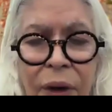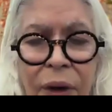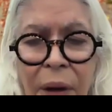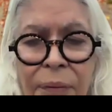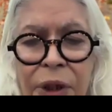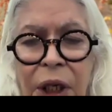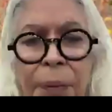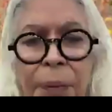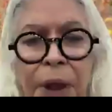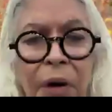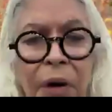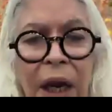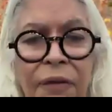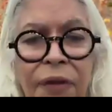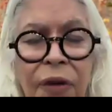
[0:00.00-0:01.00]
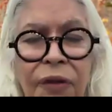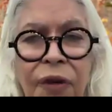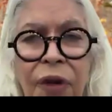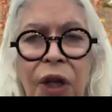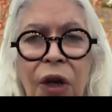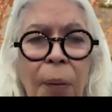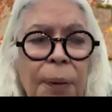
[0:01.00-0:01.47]
I'm deeply grateful for
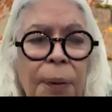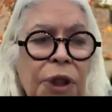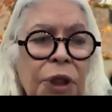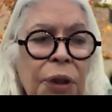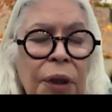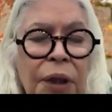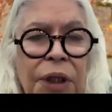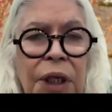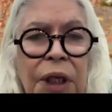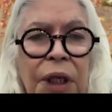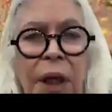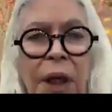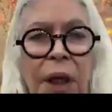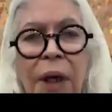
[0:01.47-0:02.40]
the opportunity